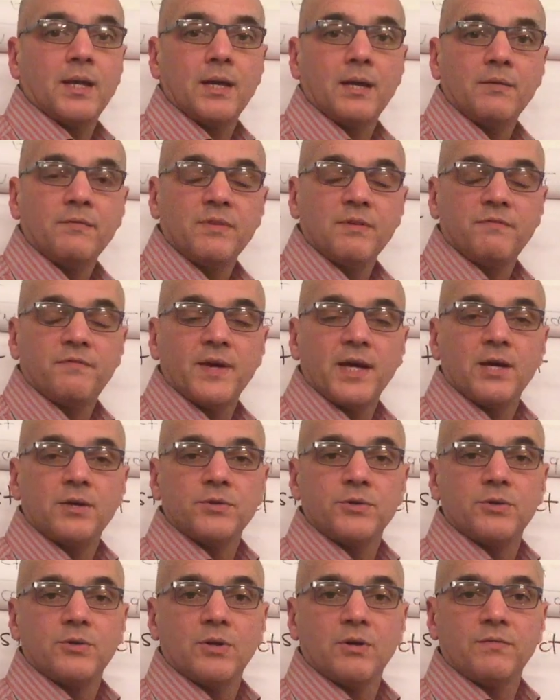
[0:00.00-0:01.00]
I'm the
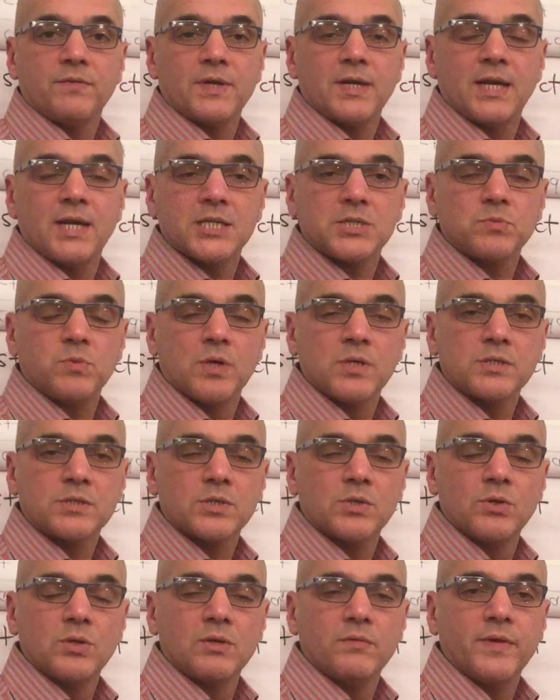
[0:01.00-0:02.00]
founder of Class 1
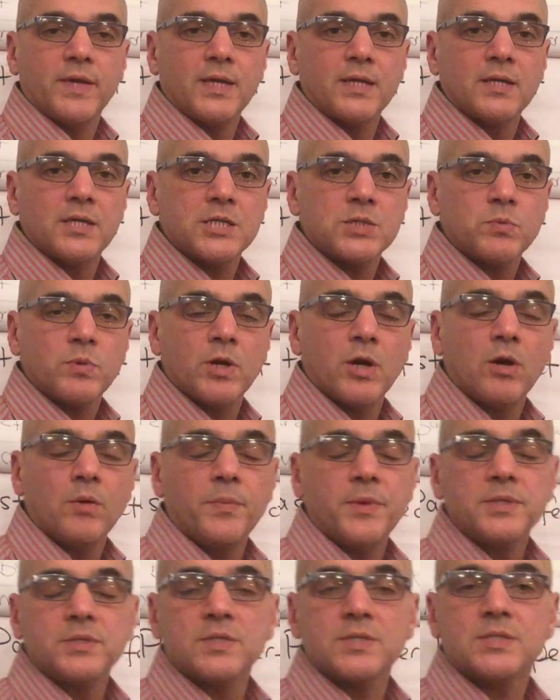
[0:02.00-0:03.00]
School of English. We're
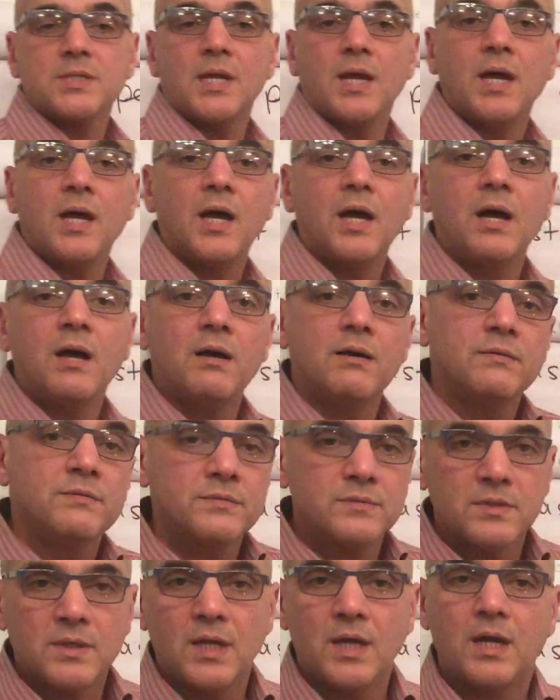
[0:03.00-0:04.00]
hoping to start
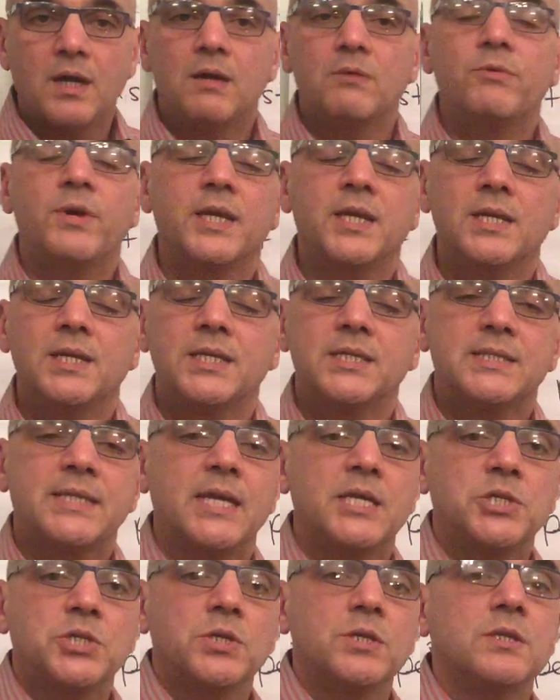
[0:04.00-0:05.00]
our regular
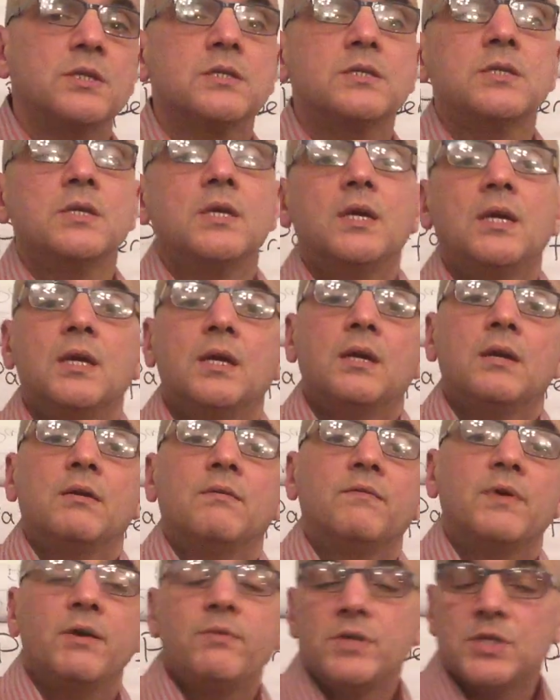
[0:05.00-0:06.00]
sessions
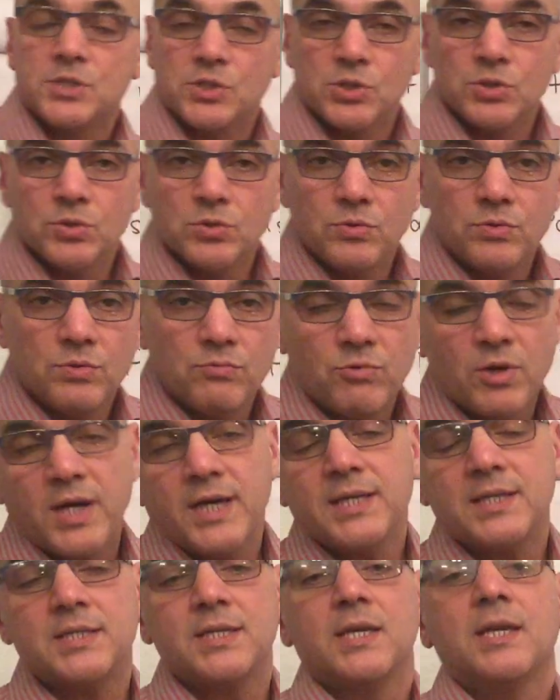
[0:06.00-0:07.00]
very soon,
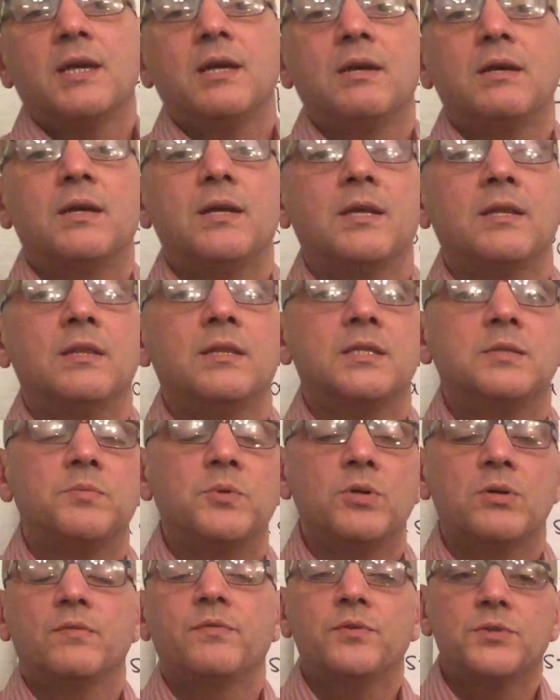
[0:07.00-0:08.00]
right here in this
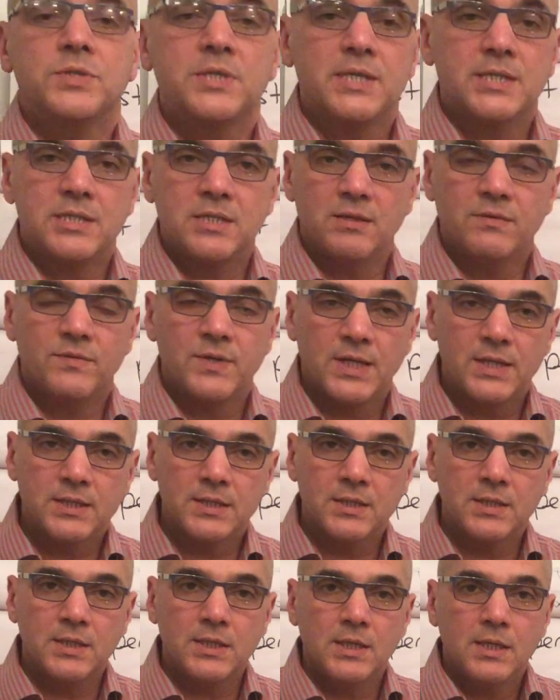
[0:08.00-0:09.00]
beautiful city of
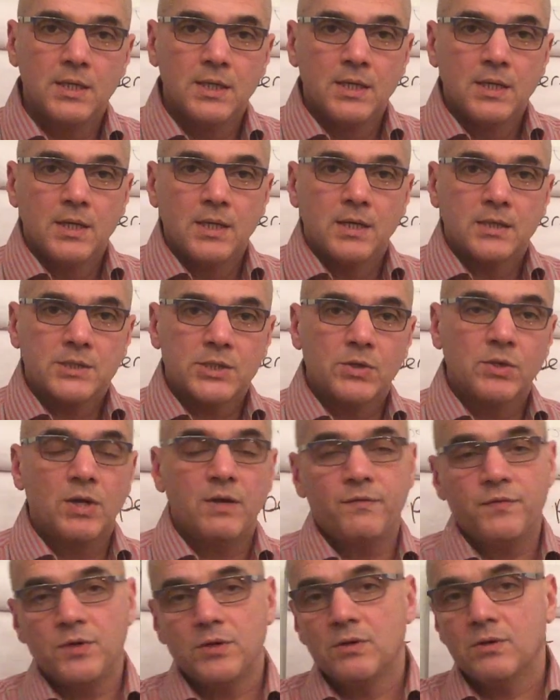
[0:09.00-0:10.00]
London. So
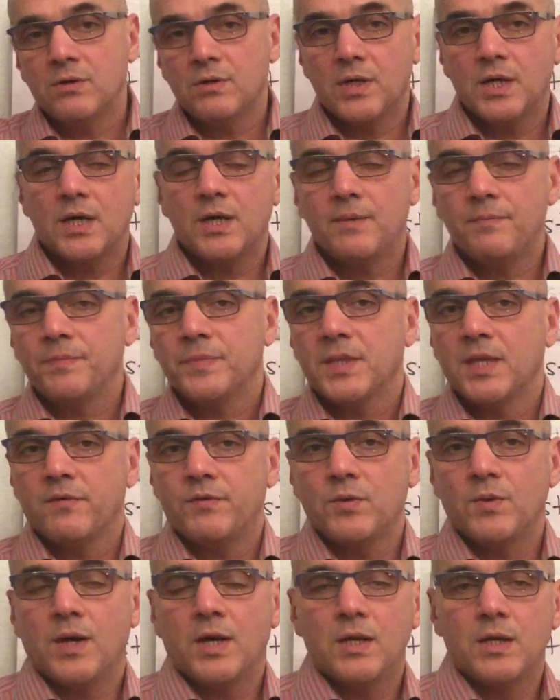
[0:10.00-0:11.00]
if you
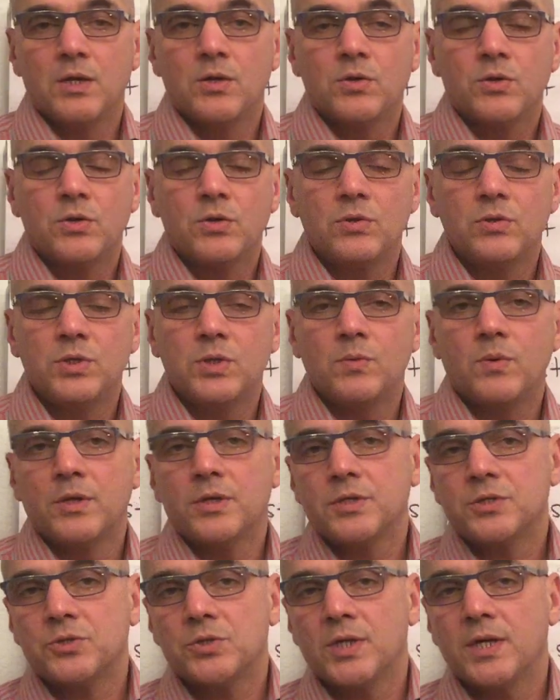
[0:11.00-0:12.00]
are local, you
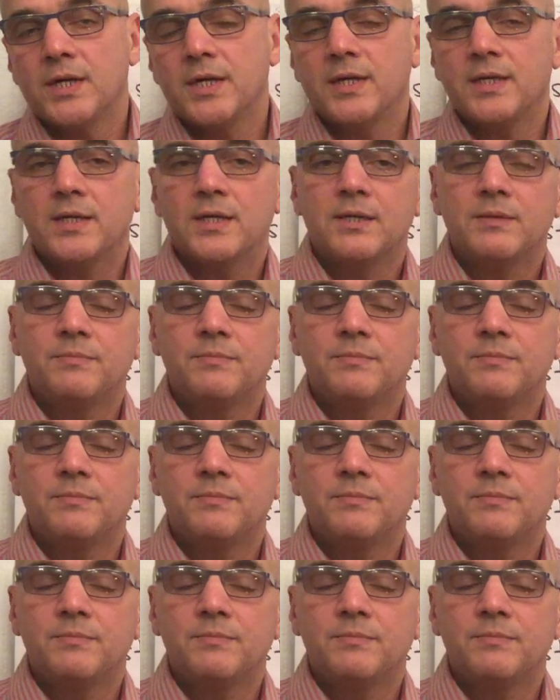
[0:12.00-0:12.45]
want to try